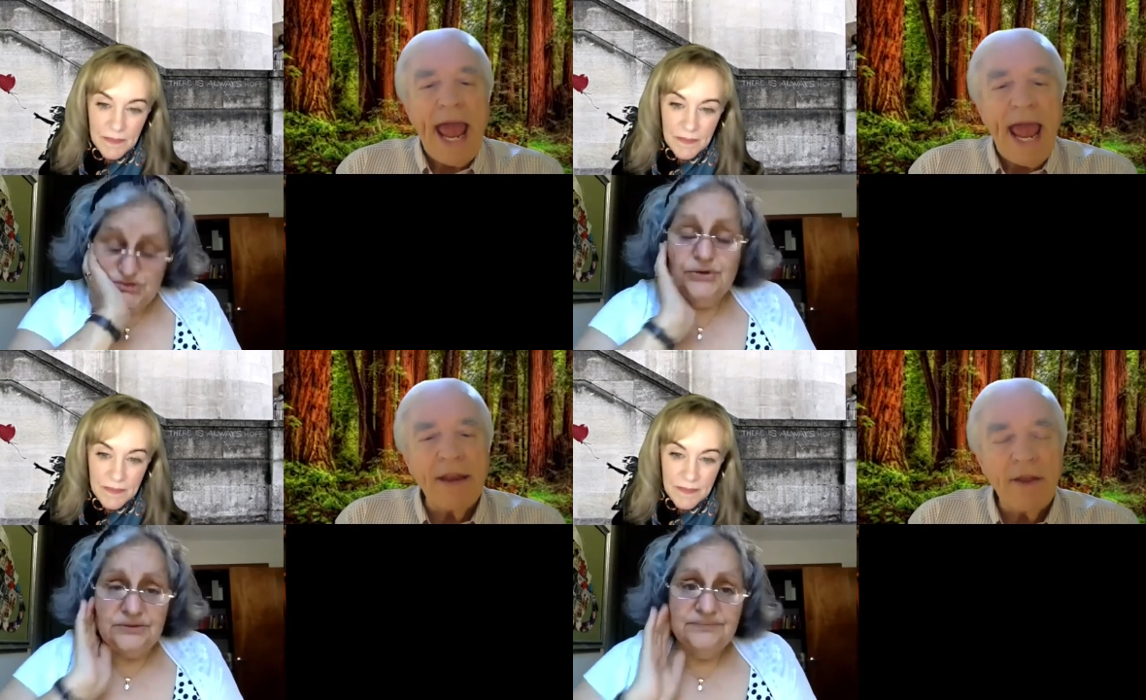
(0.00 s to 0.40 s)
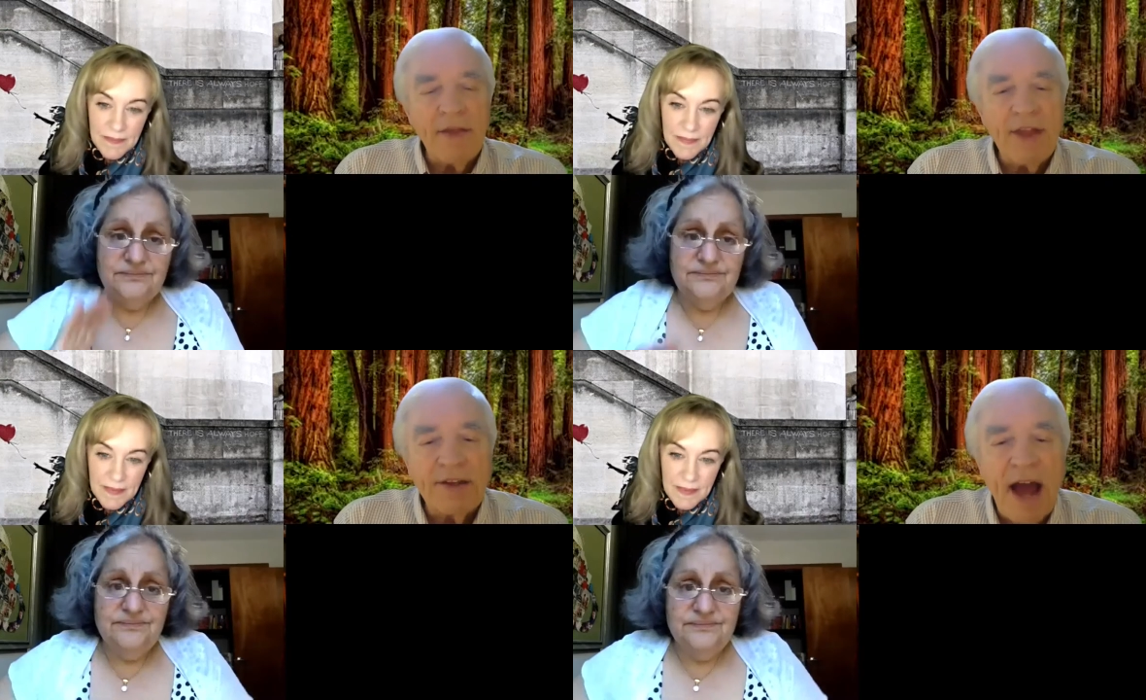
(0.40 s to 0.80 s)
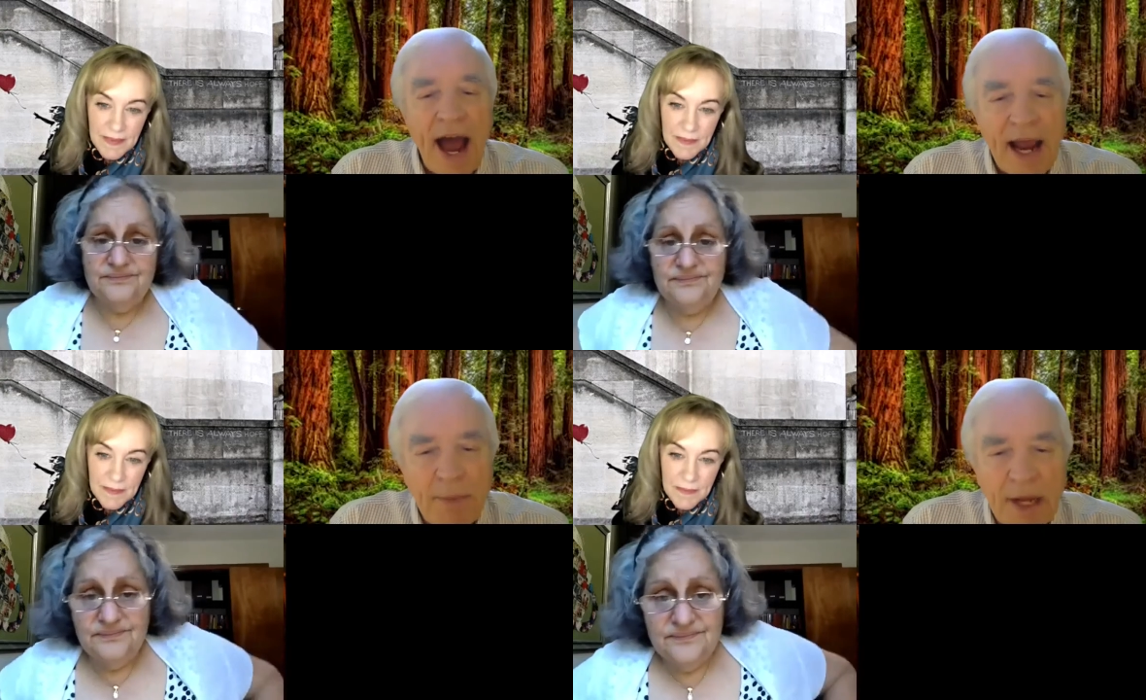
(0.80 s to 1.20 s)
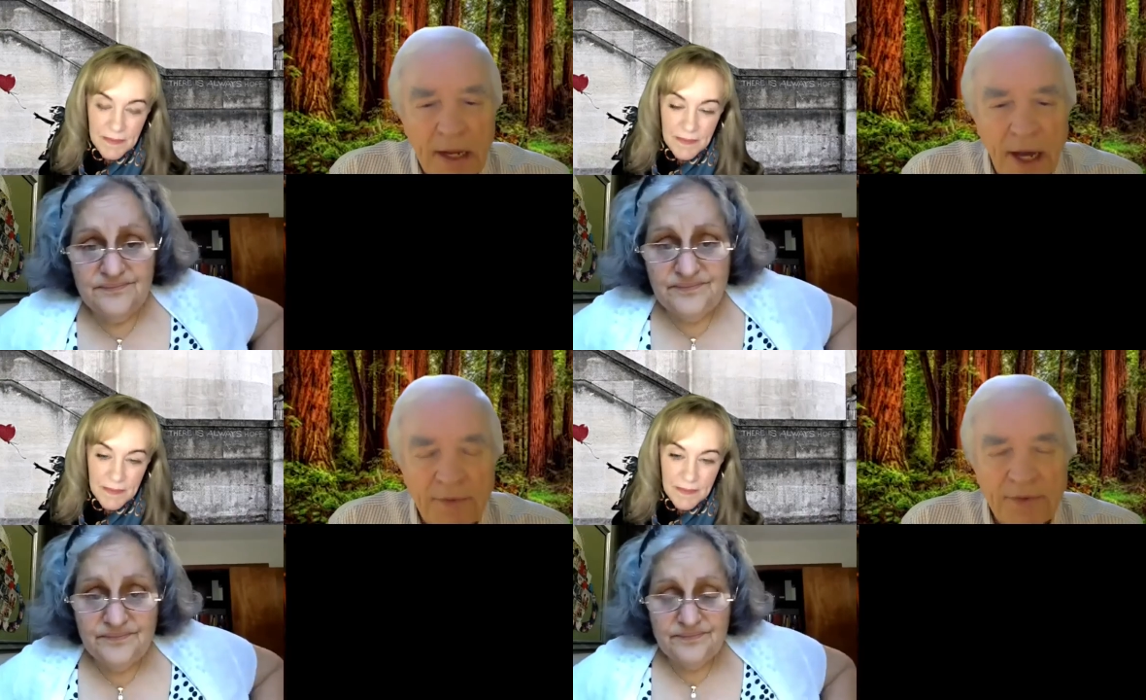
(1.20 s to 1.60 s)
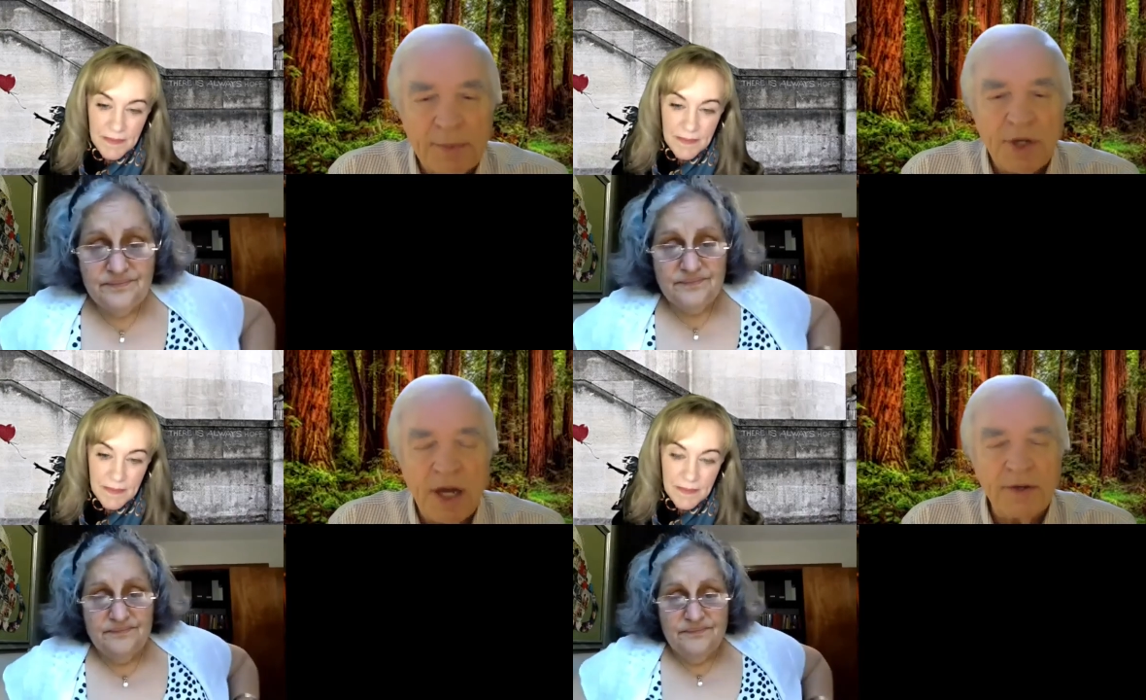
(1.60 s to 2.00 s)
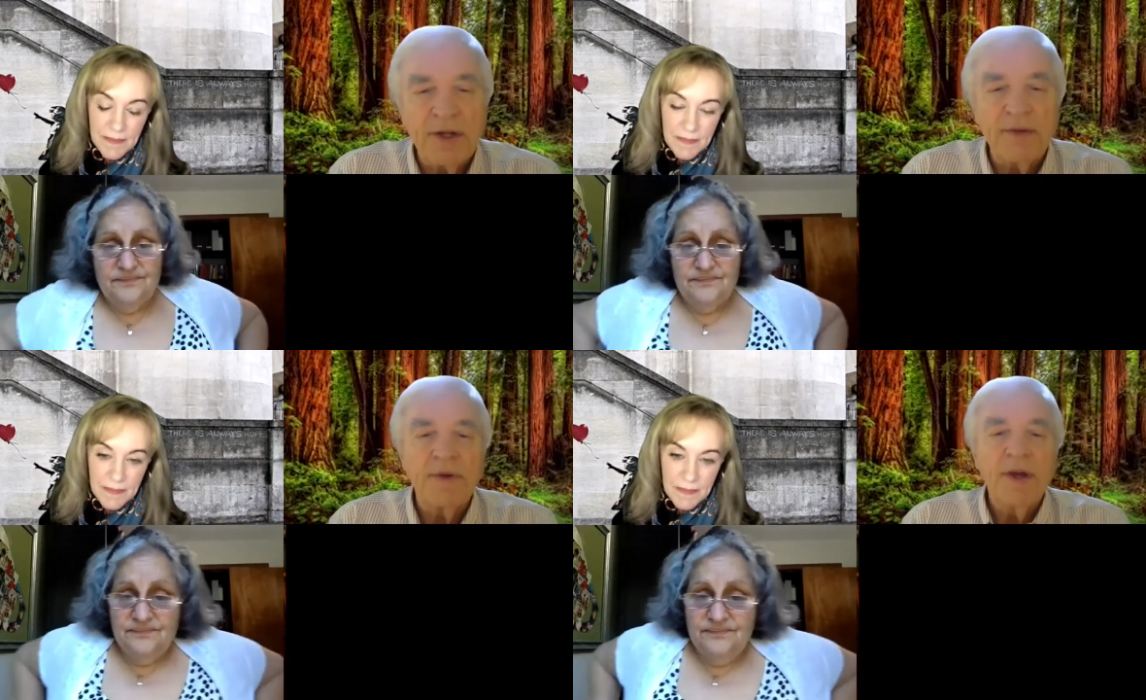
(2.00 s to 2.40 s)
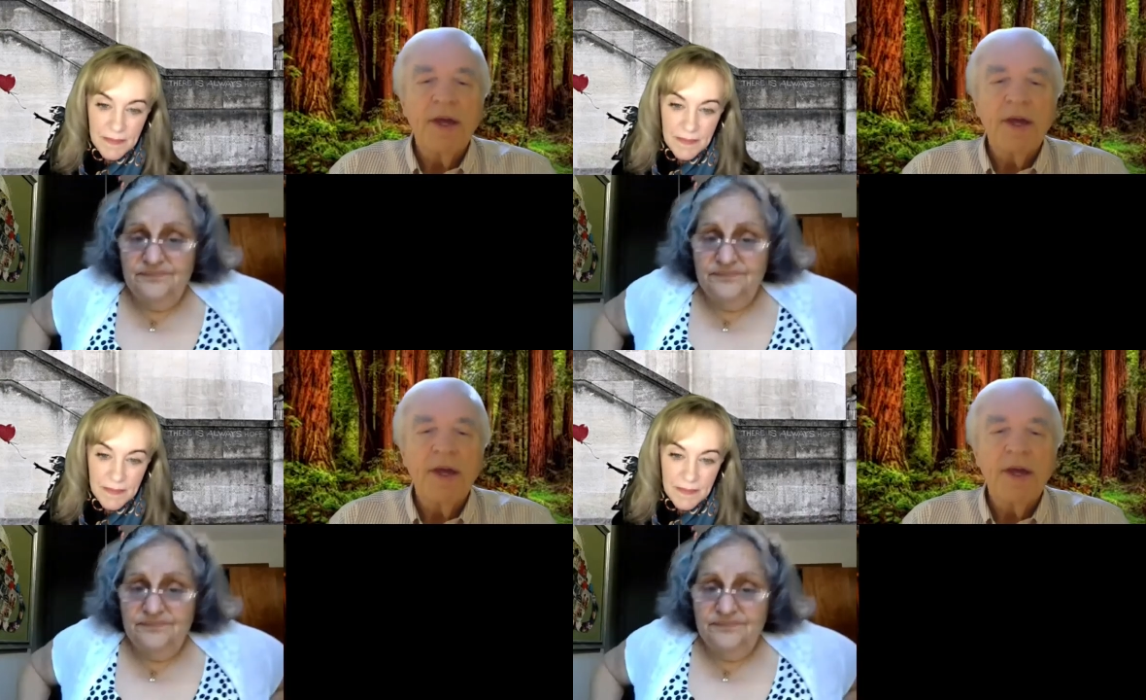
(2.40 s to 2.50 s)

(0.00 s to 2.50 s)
Speaker 1: and the timing of subjunctive